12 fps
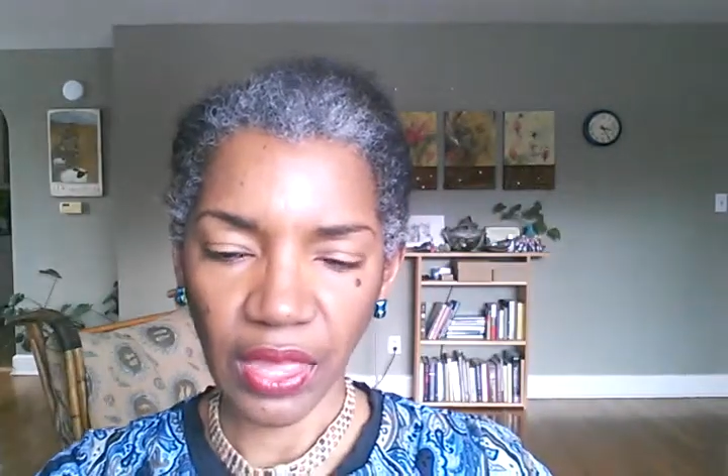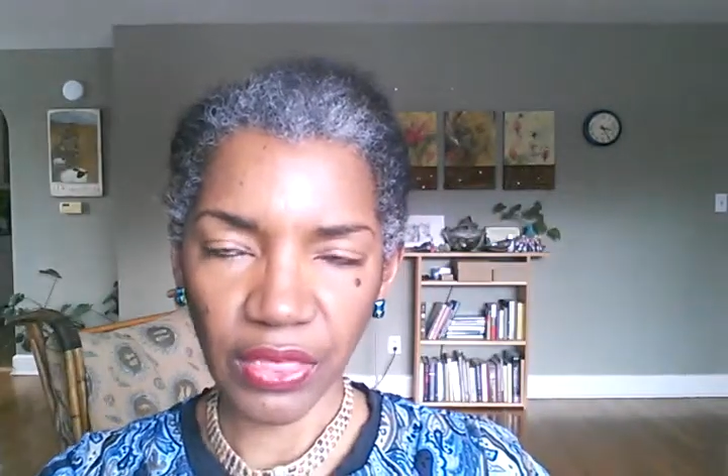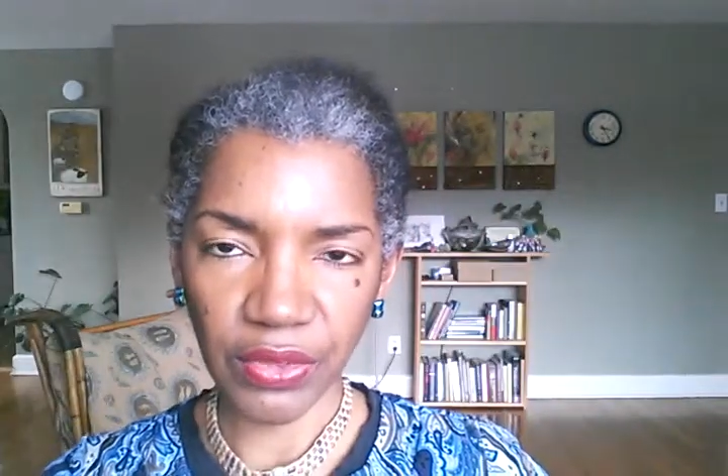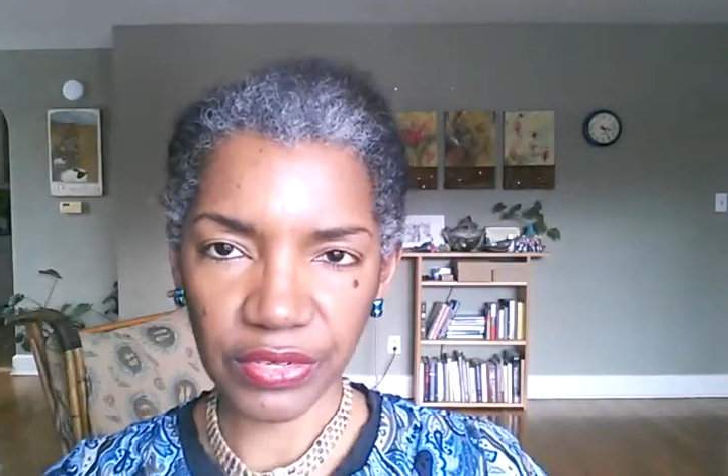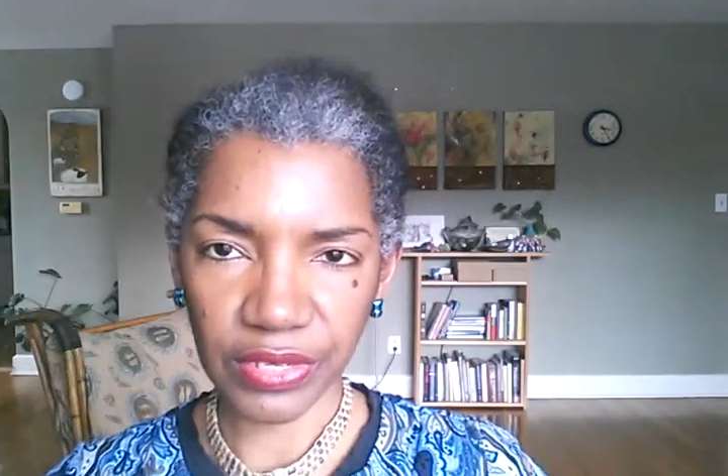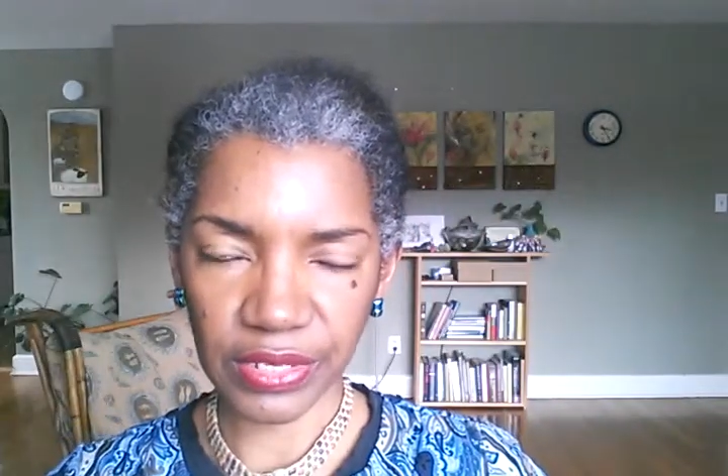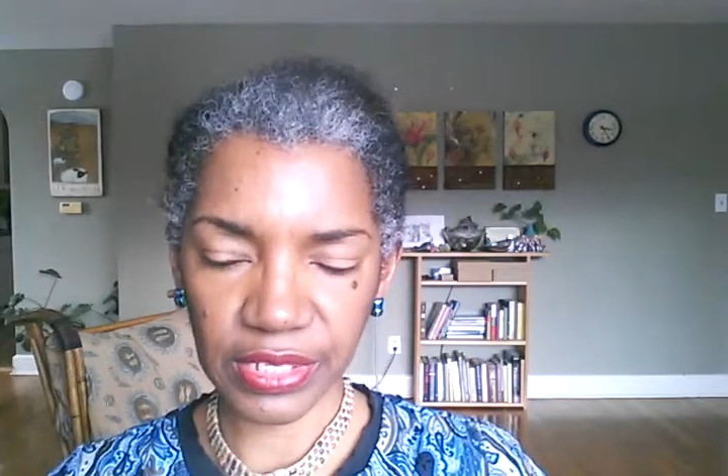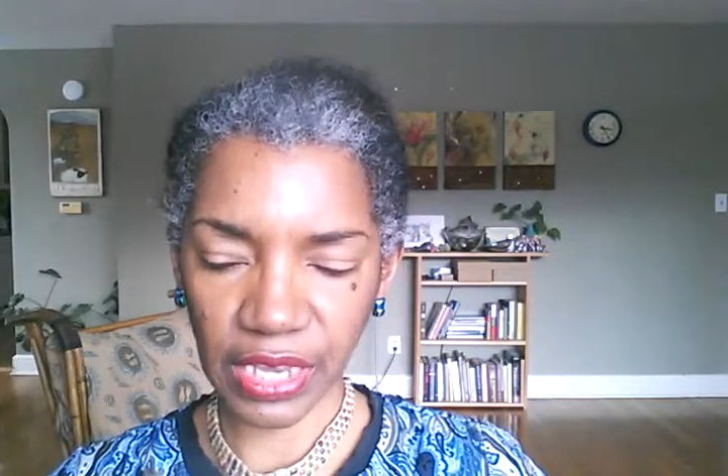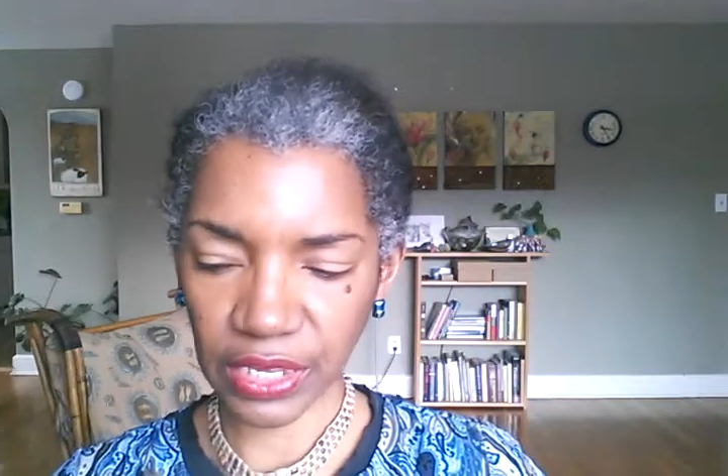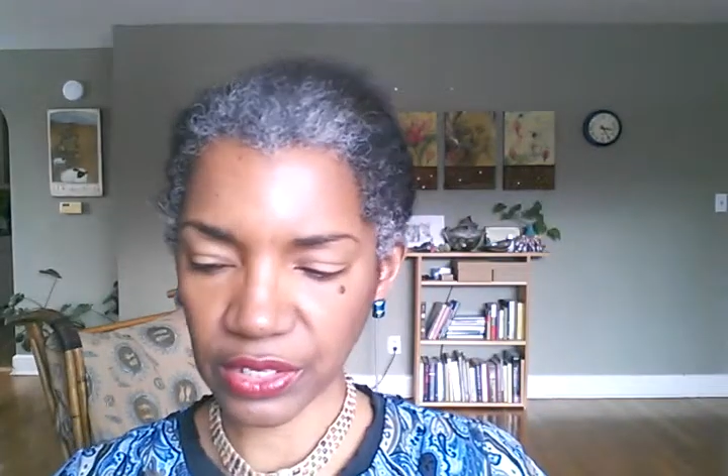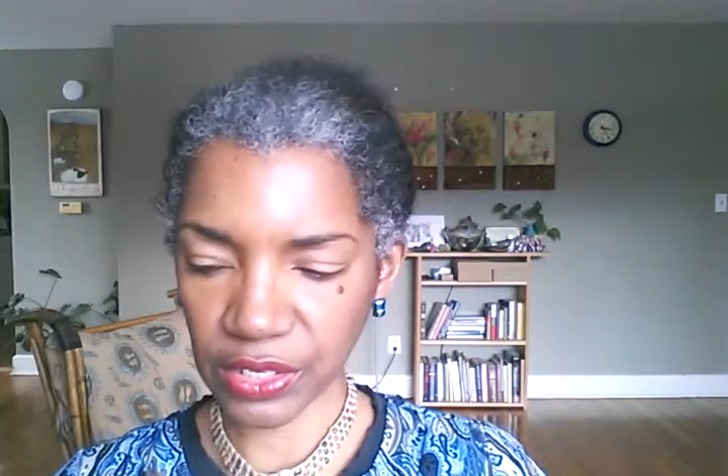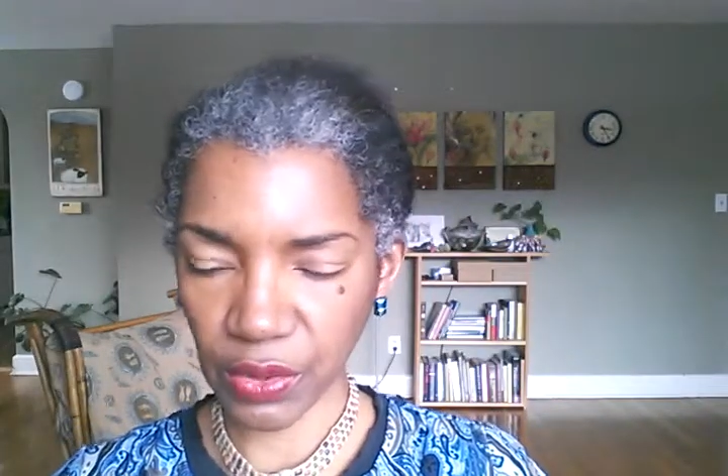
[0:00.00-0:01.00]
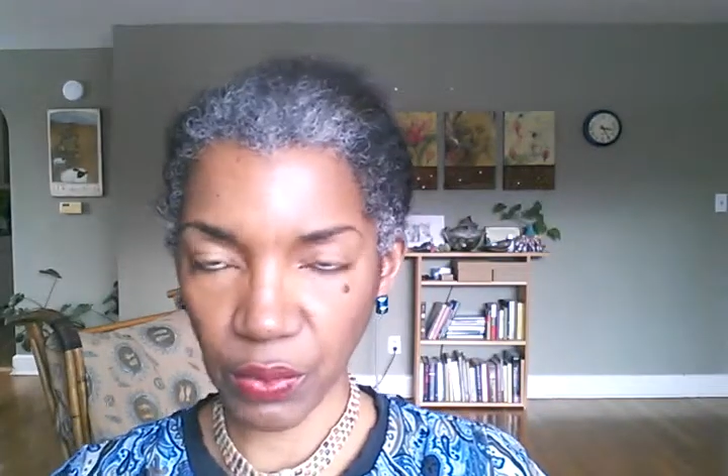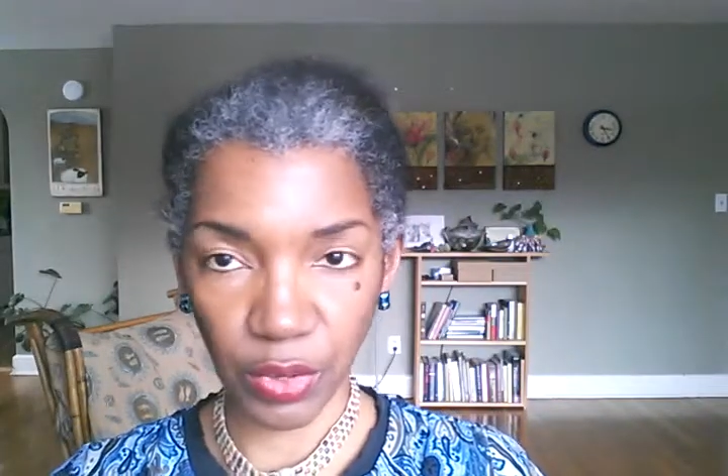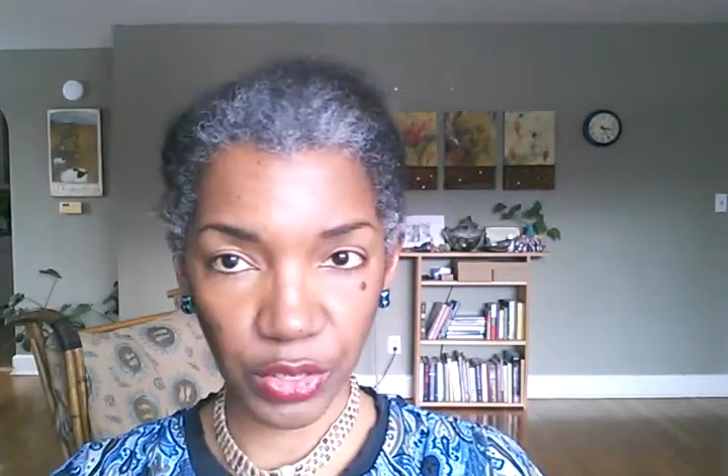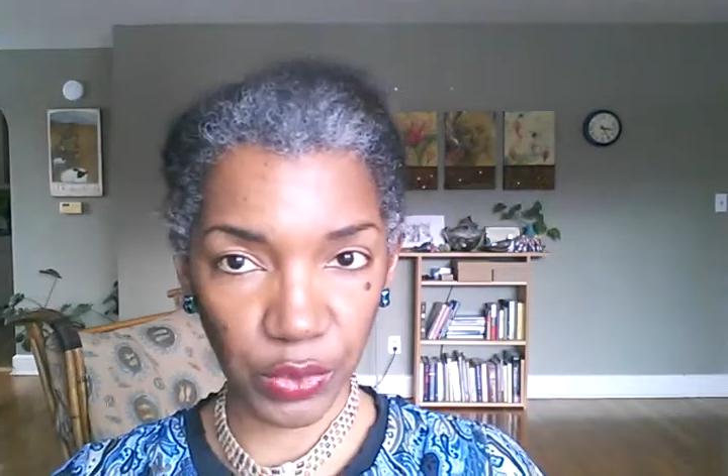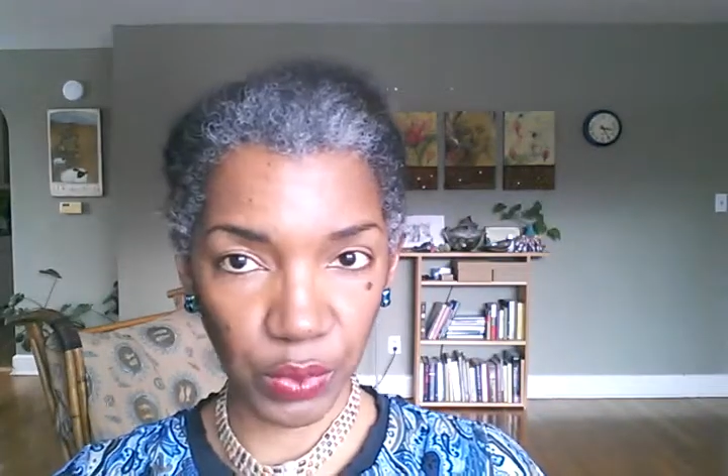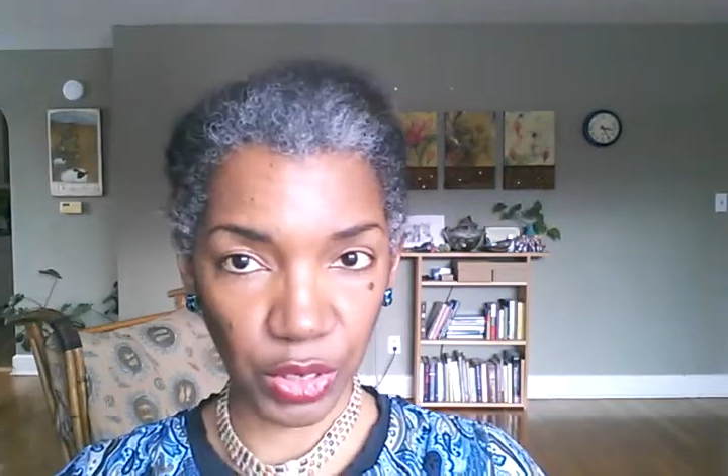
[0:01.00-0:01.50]
There's a sense
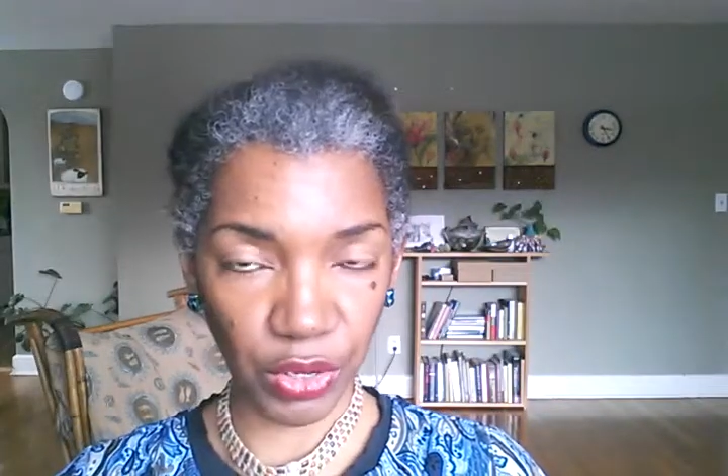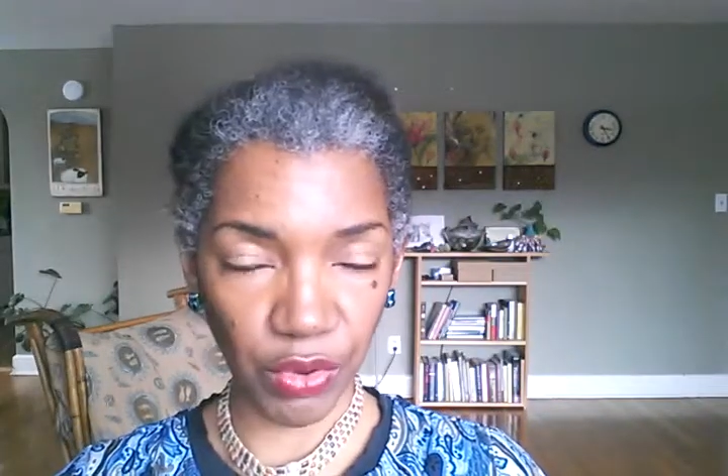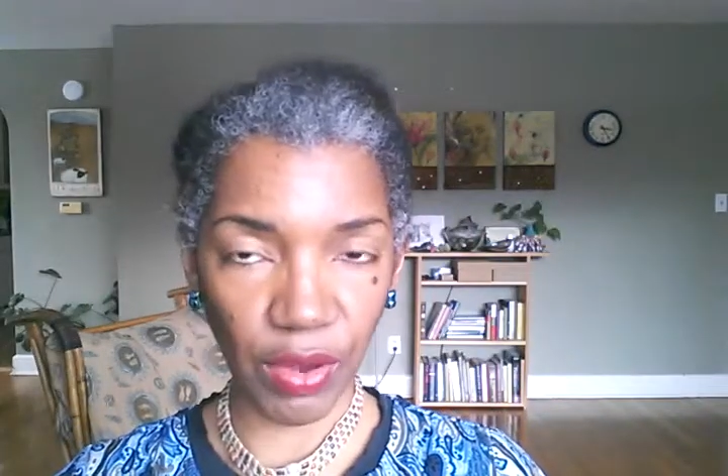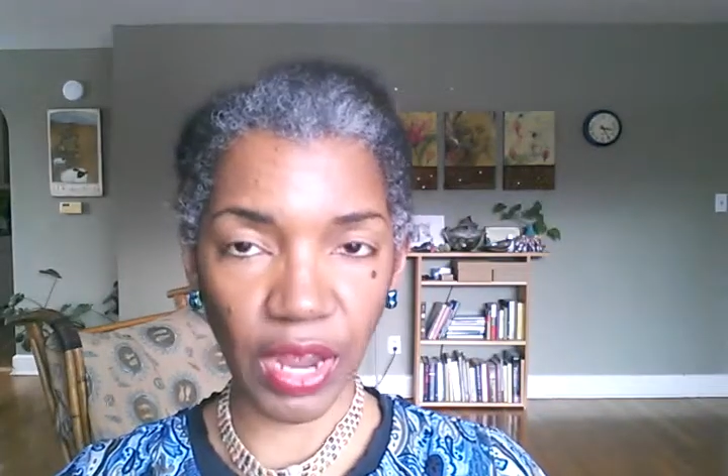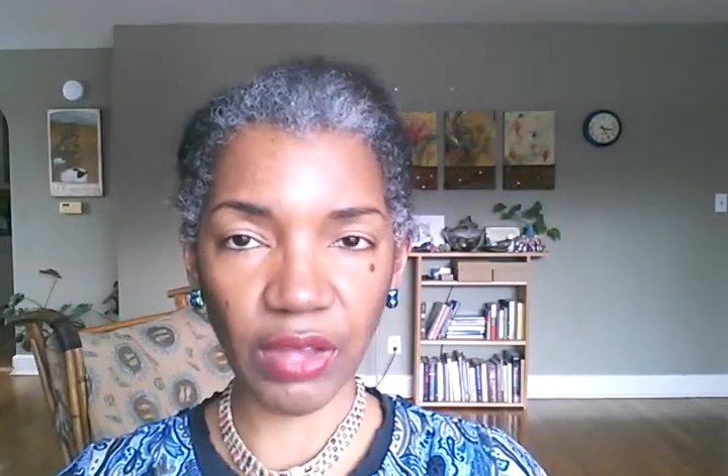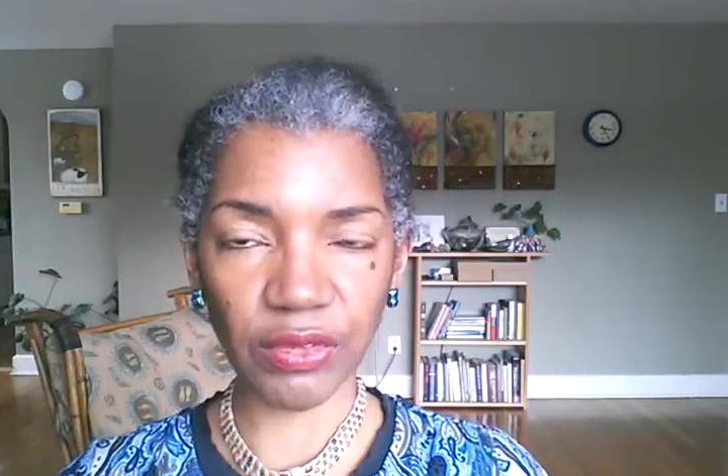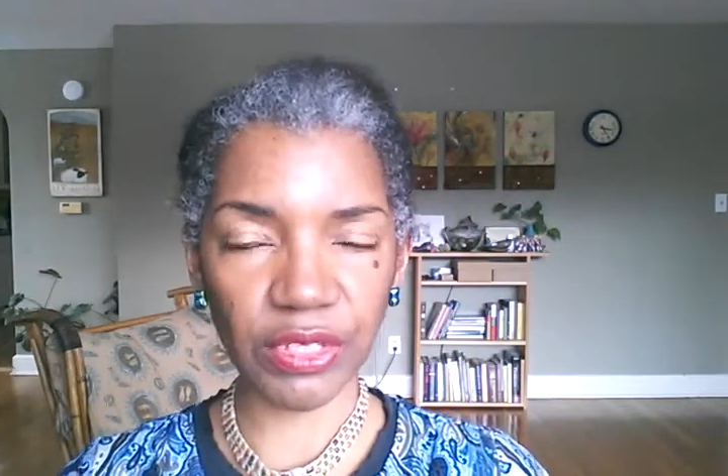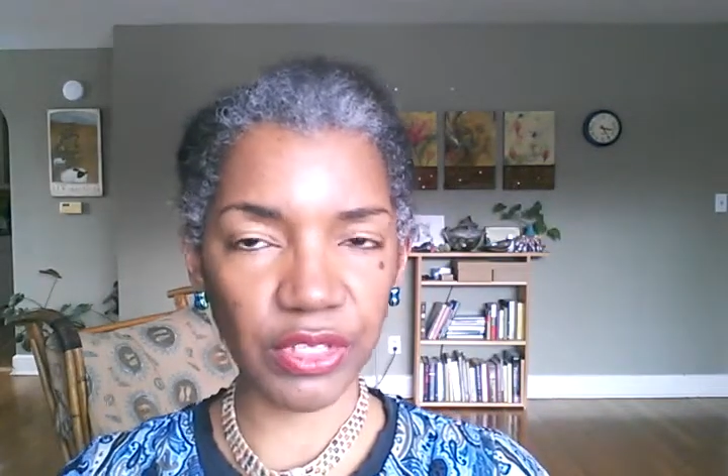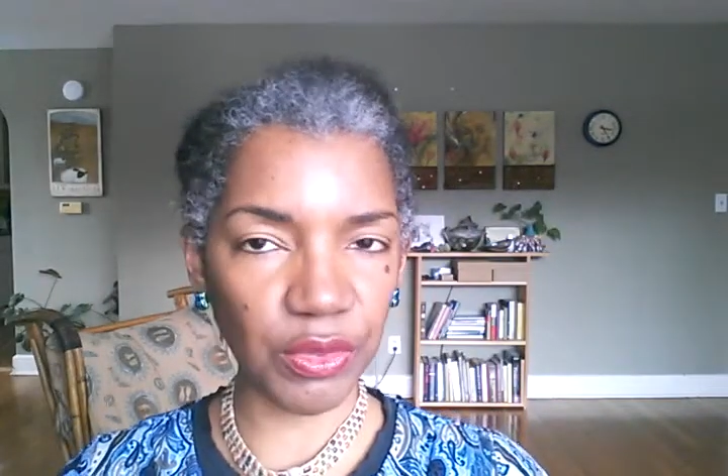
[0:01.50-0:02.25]
what you want to ground is